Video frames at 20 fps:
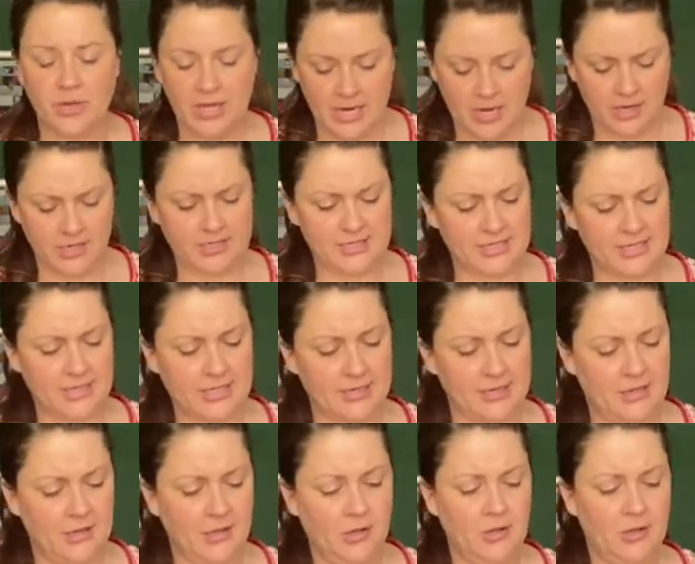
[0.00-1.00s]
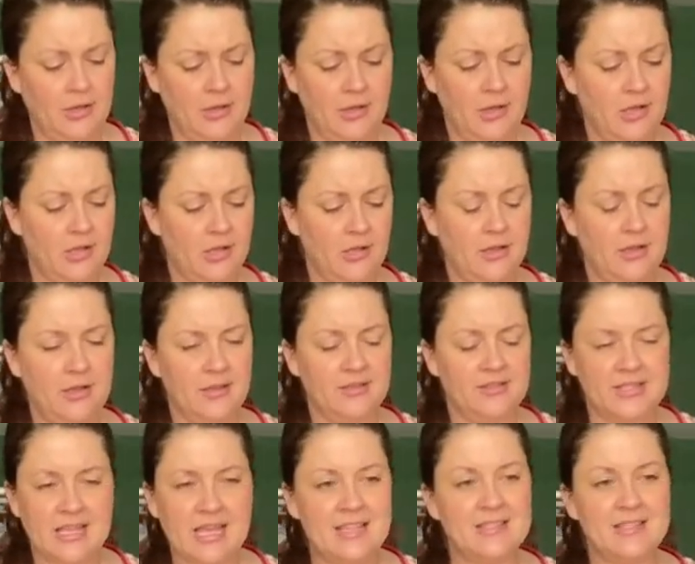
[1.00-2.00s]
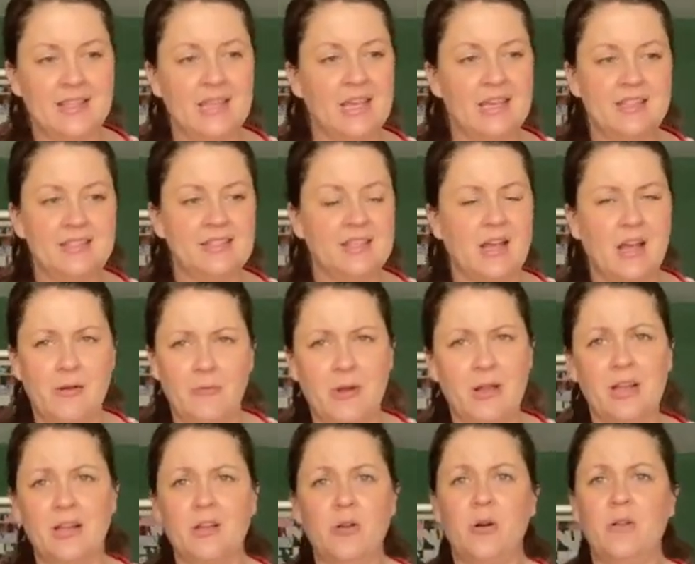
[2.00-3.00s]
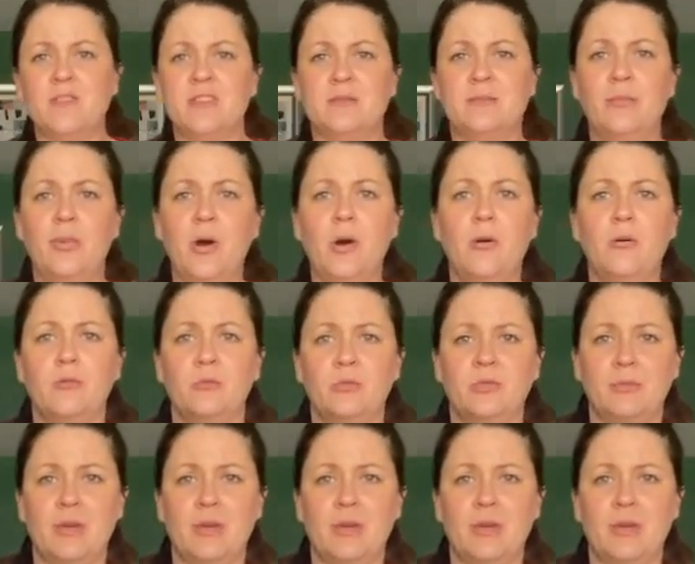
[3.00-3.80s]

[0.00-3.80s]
Harrison says this, I want to go on this boat with